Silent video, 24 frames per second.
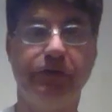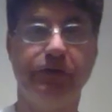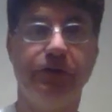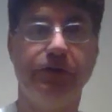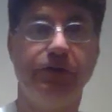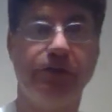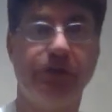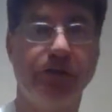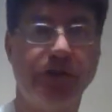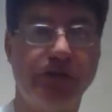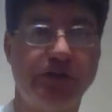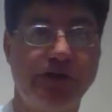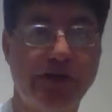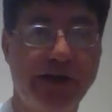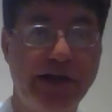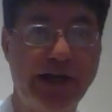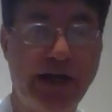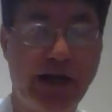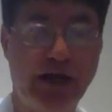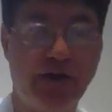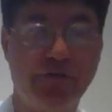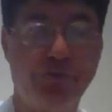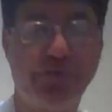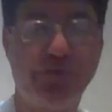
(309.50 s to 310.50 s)
you can see
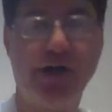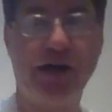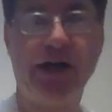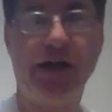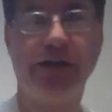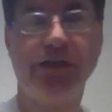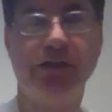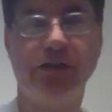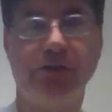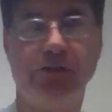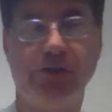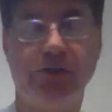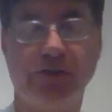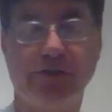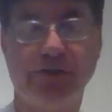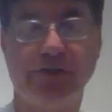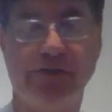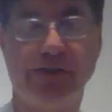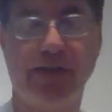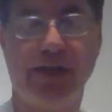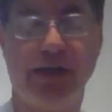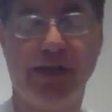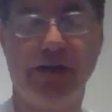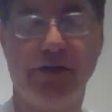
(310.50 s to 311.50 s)
how fine it looks
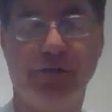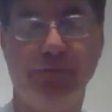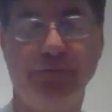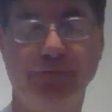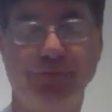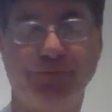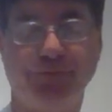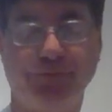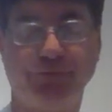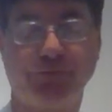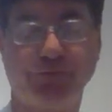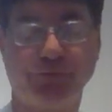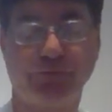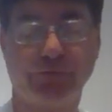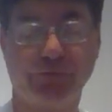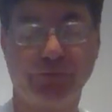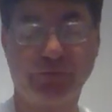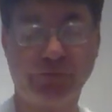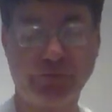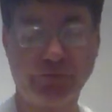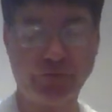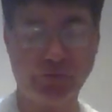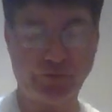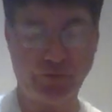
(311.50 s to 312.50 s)
now.
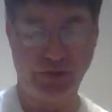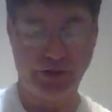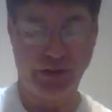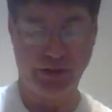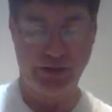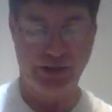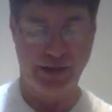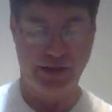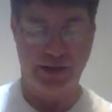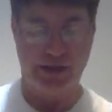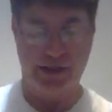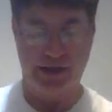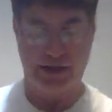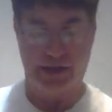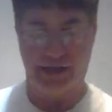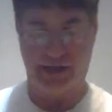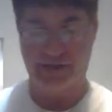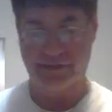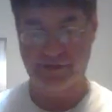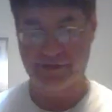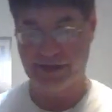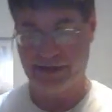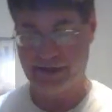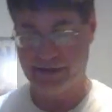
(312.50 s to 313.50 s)

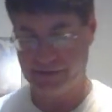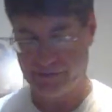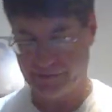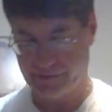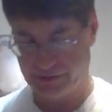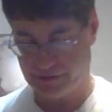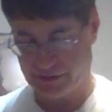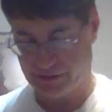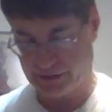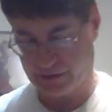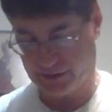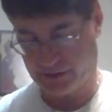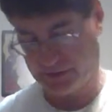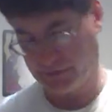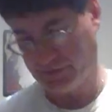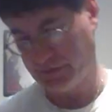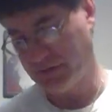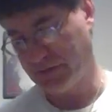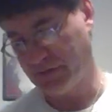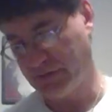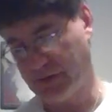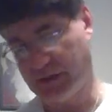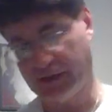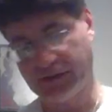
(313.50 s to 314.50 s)
And then,
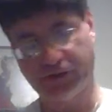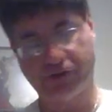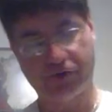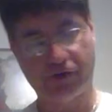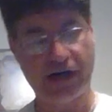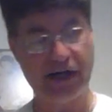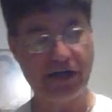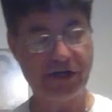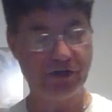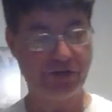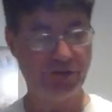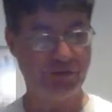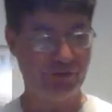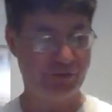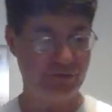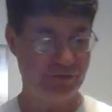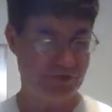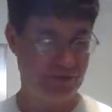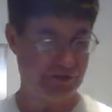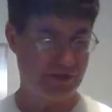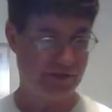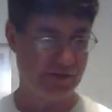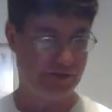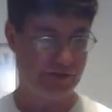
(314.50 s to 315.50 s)
I try to use
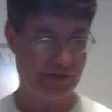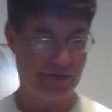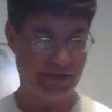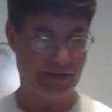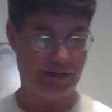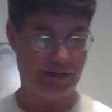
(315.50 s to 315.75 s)
just